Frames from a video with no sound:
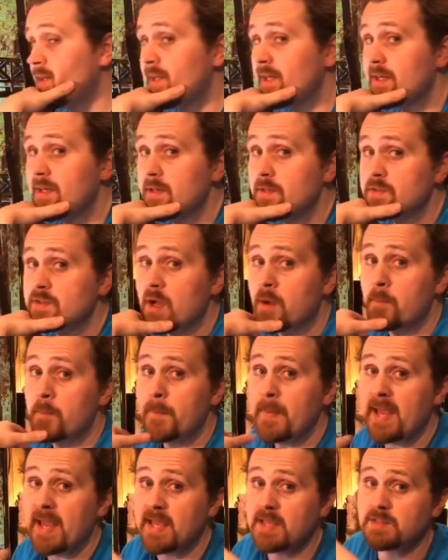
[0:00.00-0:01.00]
is
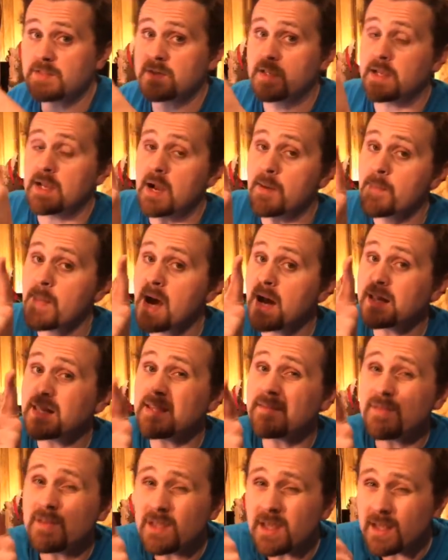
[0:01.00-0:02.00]
amazing. I'm not
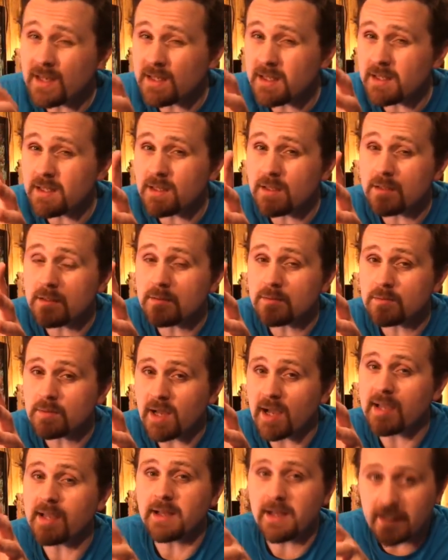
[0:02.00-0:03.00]
giving any
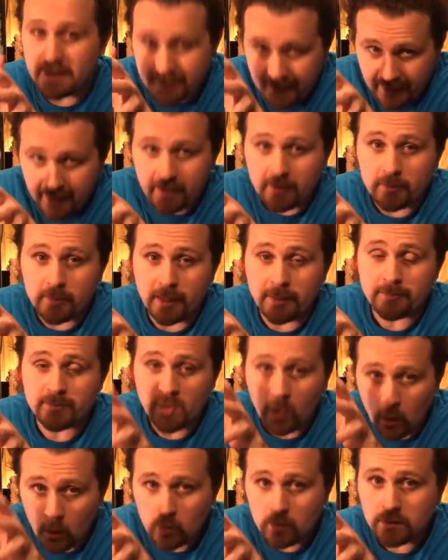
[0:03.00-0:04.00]
I, I am. I'm
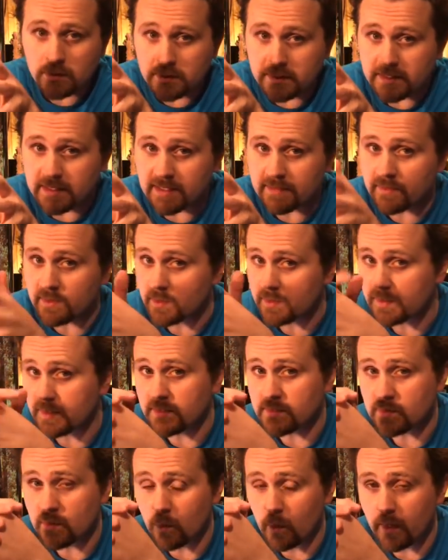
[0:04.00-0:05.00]
totally giving
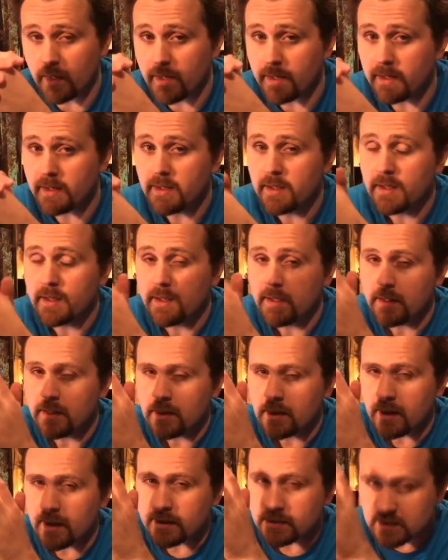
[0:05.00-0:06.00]
things away.
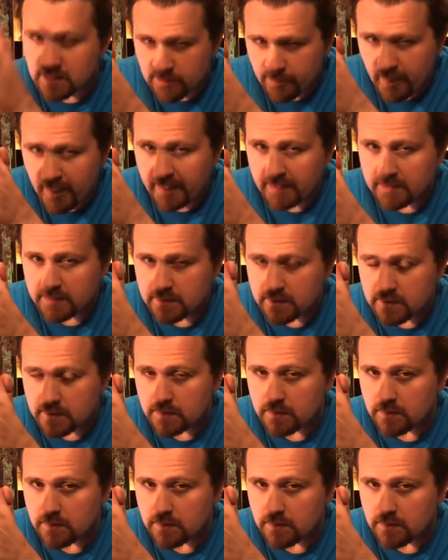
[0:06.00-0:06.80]
Expect